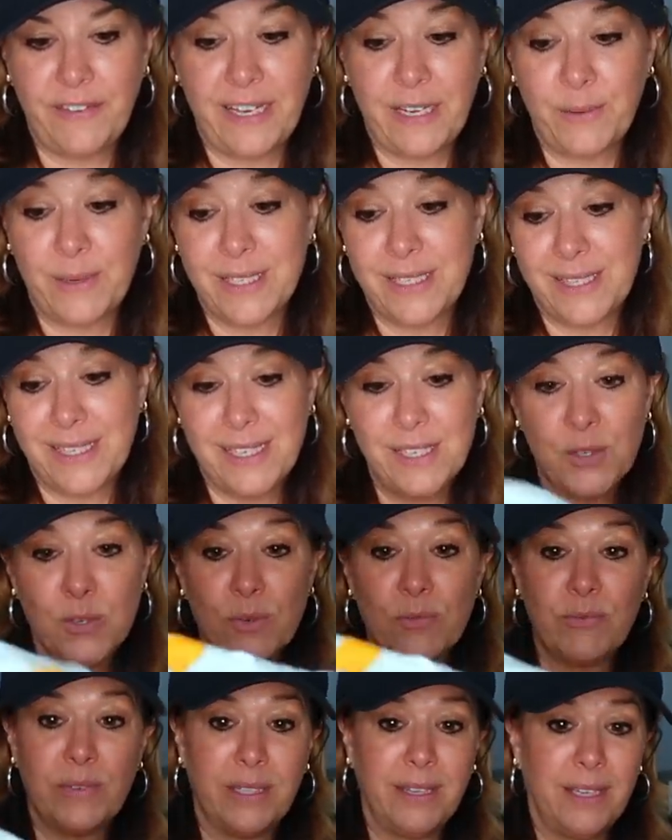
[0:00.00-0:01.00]
Anyways, these
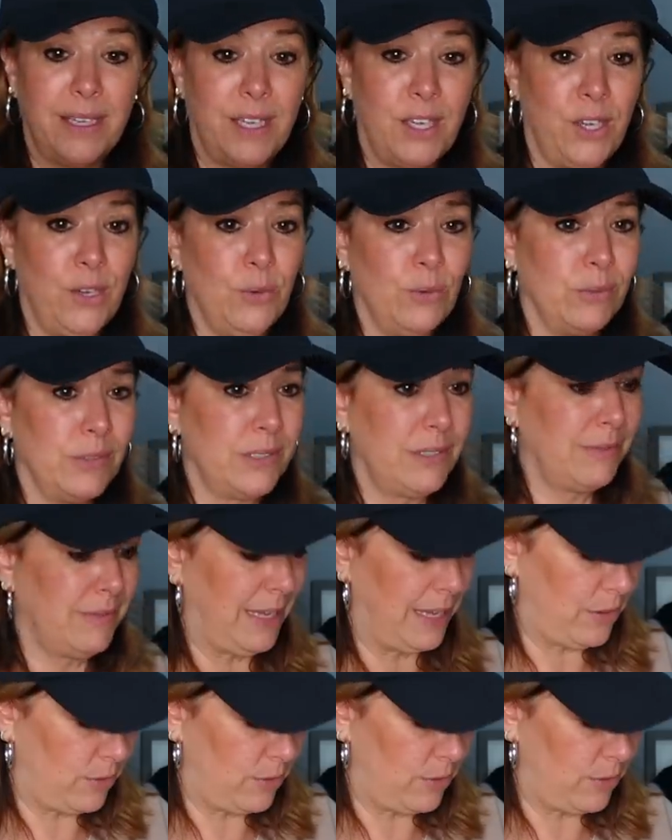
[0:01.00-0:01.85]
are really cute. I